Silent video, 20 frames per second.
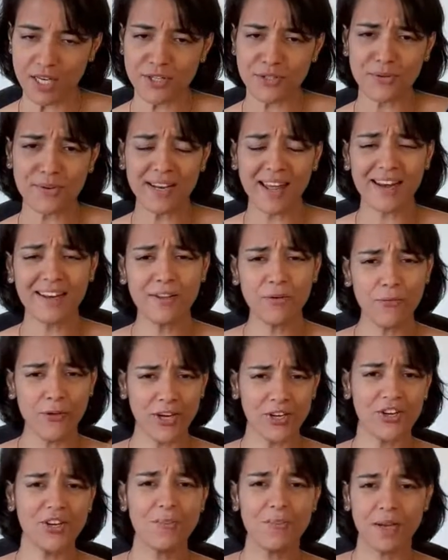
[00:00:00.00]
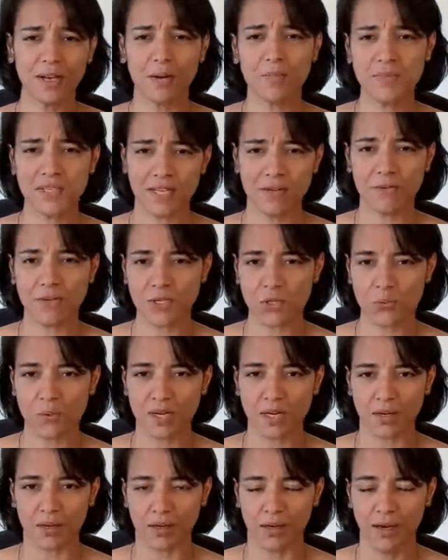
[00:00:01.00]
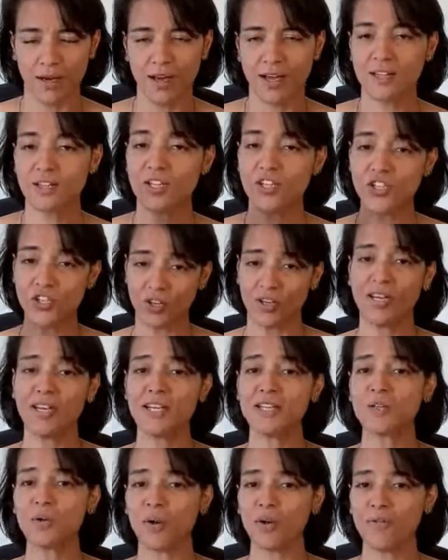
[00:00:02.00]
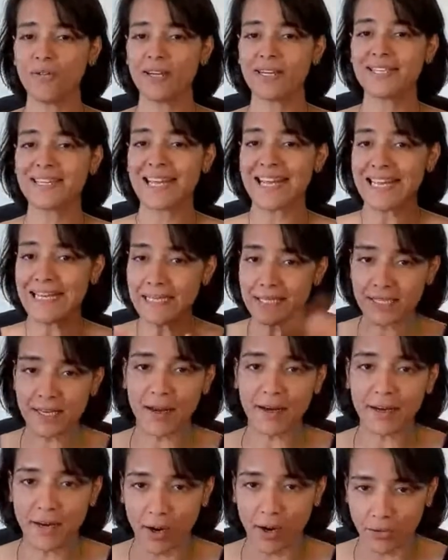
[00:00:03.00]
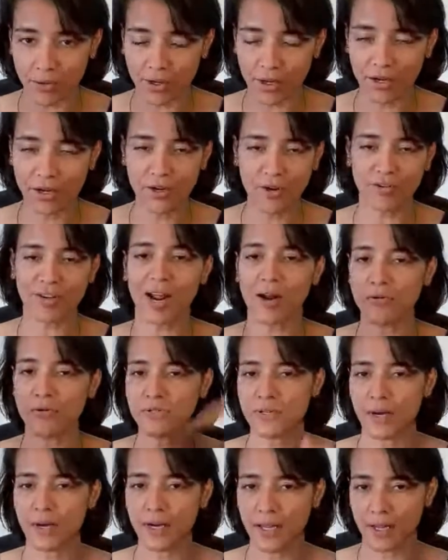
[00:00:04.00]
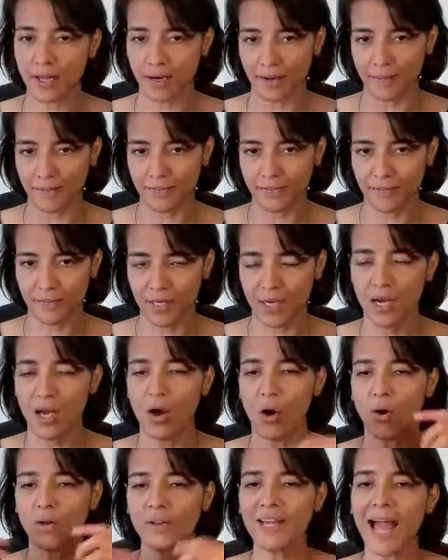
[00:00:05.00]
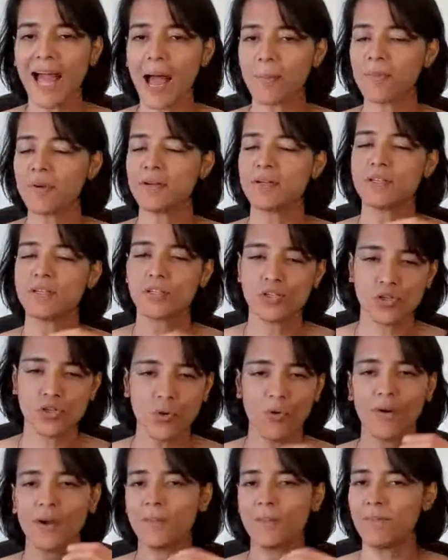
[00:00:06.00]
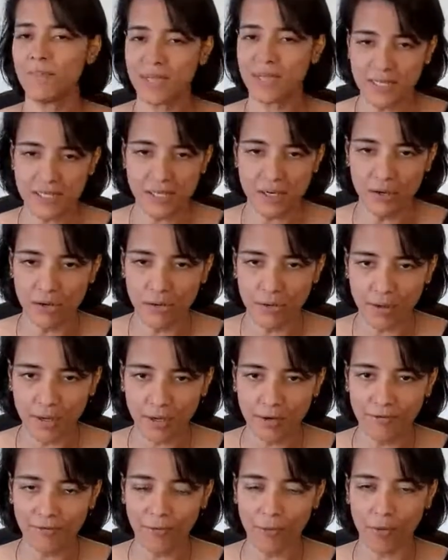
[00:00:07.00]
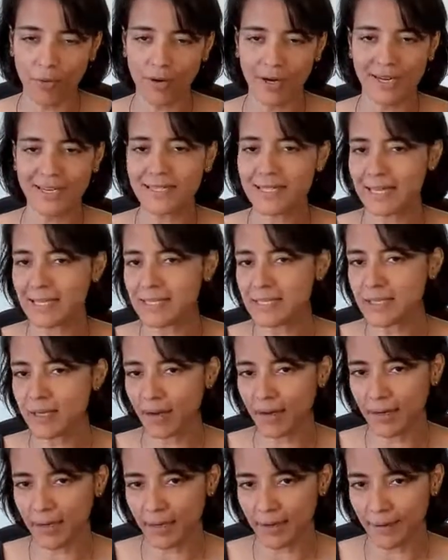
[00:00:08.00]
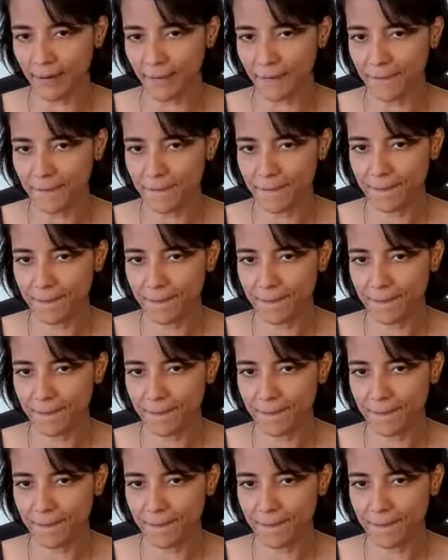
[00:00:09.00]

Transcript: so that the victory becomes even sweeter. The journey is always inside out, not outside in. All the happiness, joy, peace you're looking for is inside here.